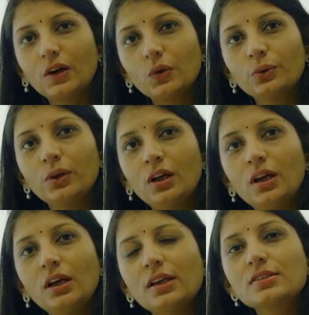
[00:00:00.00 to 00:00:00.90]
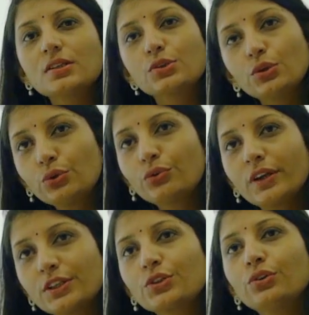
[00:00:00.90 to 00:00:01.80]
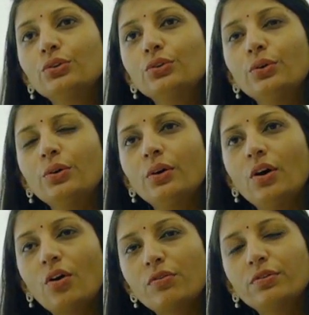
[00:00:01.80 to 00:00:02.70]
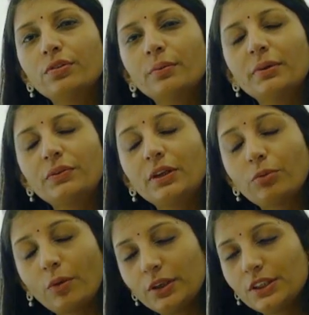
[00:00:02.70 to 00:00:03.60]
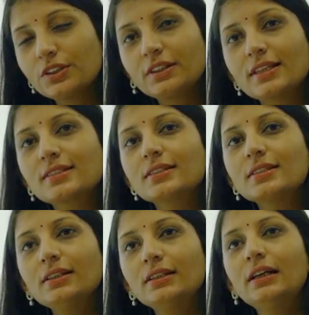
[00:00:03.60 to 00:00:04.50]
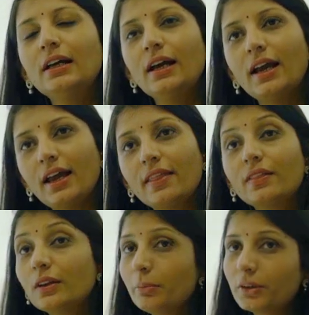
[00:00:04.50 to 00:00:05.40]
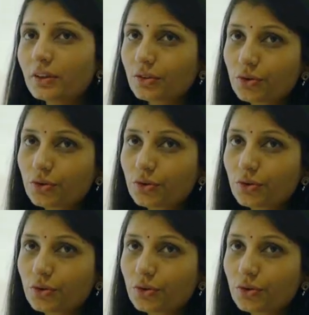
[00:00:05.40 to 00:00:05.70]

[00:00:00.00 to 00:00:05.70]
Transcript: now is the skewed ratio of between population density and the limited